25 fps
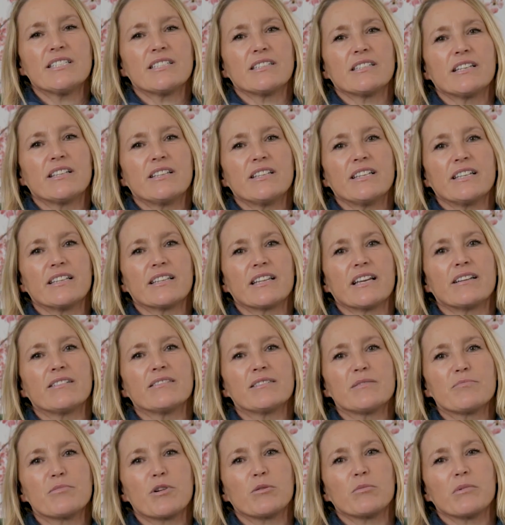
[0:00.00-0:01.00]
And I think that's
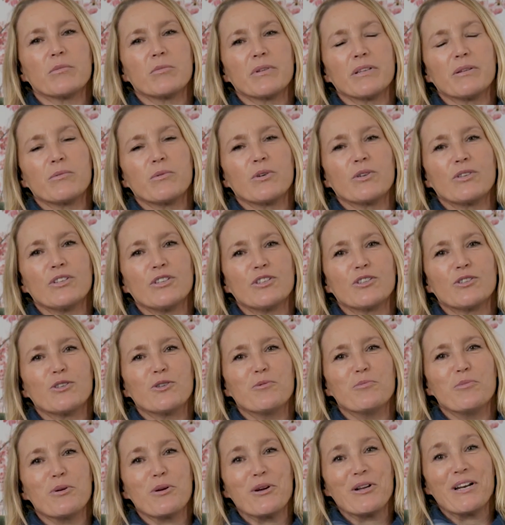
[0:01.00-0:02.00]
probably what you'd call
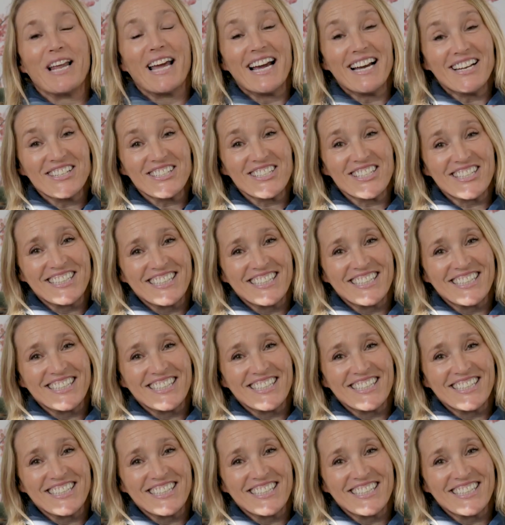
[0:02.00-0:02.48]
burnout.